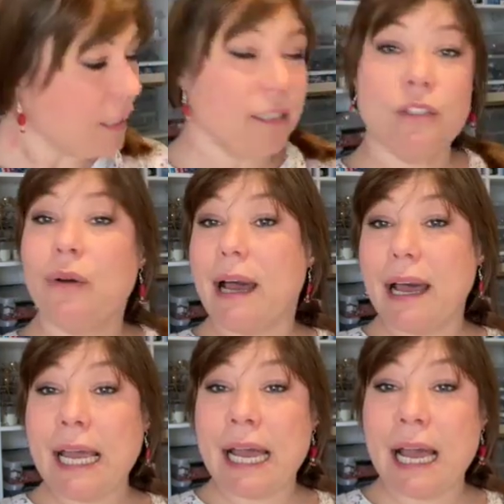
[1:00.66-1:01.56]
So
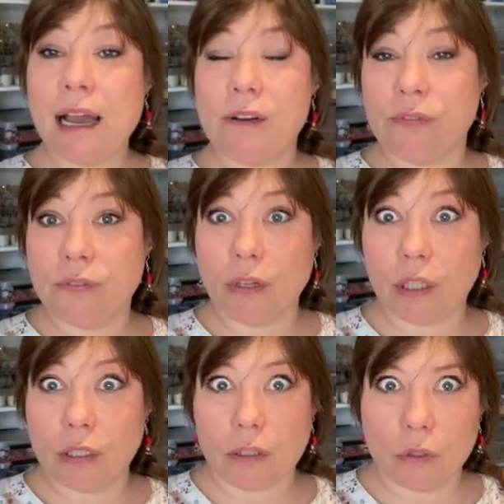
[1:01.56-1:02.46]
I have
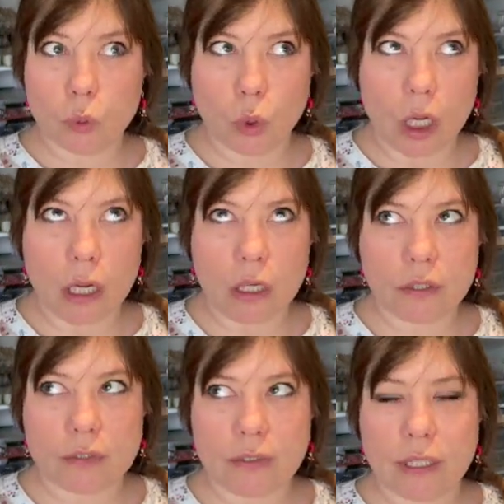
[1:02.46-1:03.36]

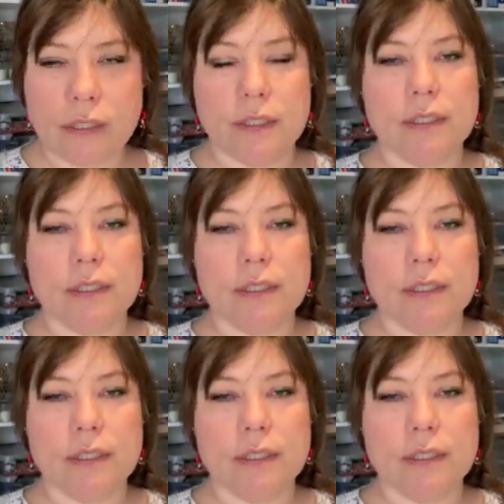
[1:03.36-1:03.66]
lots of things